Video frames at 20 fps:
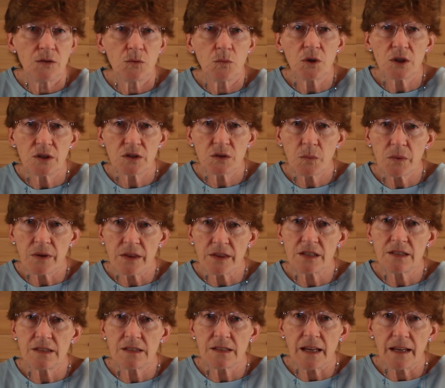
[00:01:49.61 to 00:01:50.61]
works with
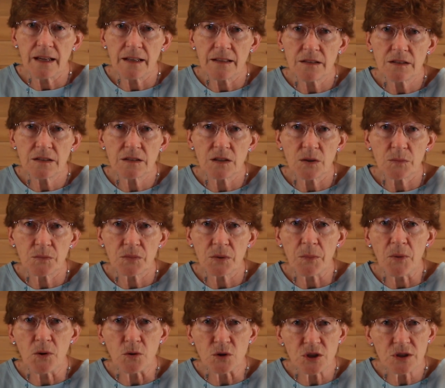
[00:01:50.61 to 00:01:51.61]
sales on
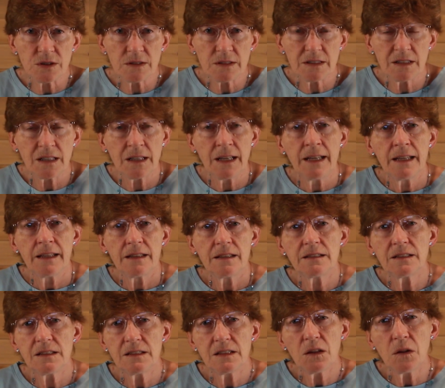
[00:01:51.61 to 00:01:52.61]
promotions.
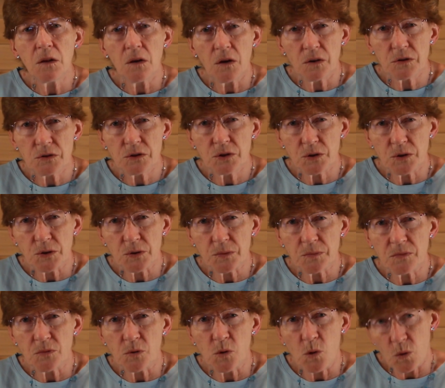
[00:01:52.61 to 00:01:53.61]
This is a
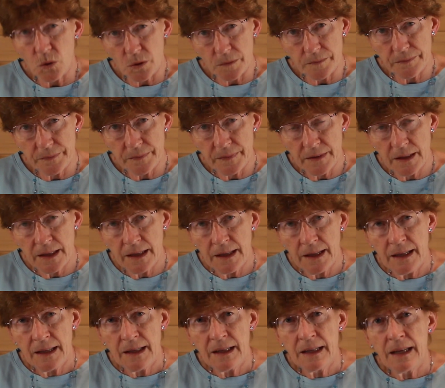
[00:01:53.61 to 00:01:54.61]
long-term role.
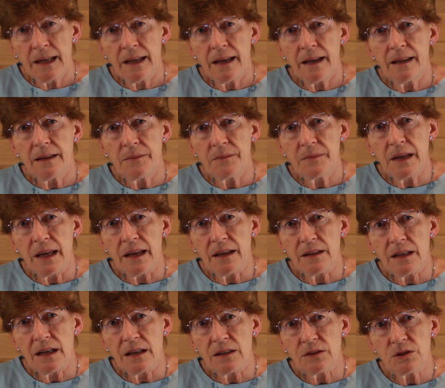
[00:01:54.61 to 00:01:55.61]

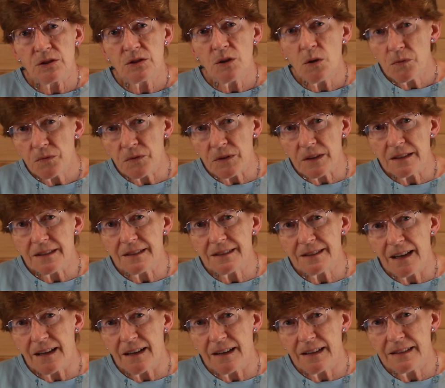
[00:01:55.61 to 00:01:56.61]
And our Sophie
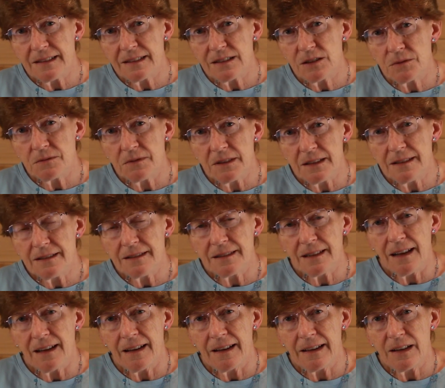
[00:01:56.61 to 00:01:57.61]
decides to
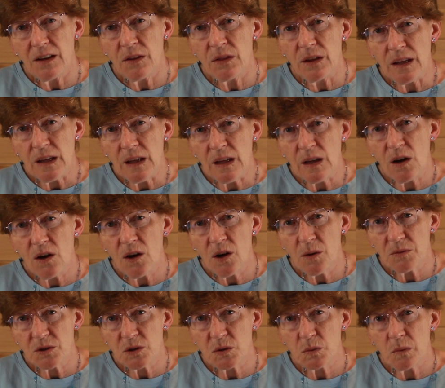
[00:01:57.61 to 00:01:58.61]
redesign the
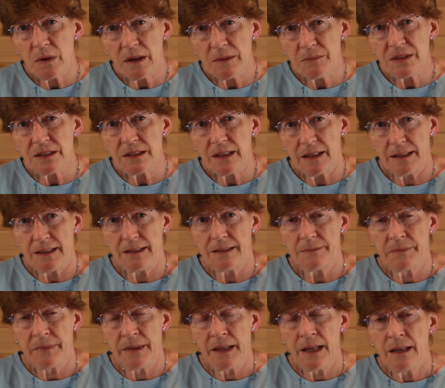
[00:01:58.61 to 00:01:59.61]
e-commerce website.
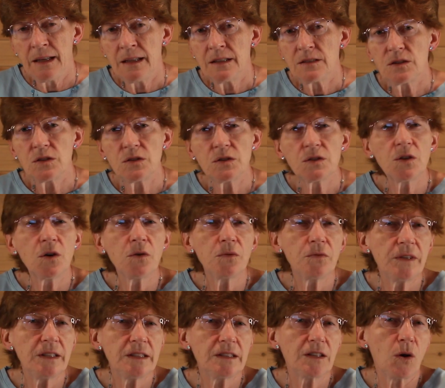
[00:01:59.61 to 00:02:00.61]
So
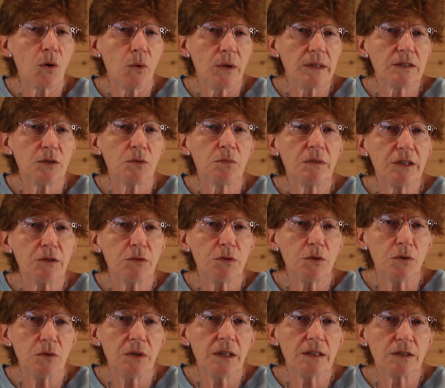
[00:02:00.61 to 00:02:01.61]
Sophie's going to
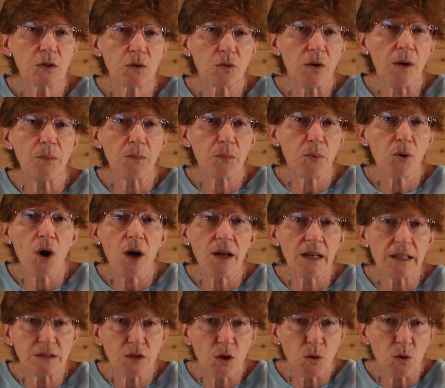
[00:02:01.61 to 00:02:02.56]
recruit a Scrum Product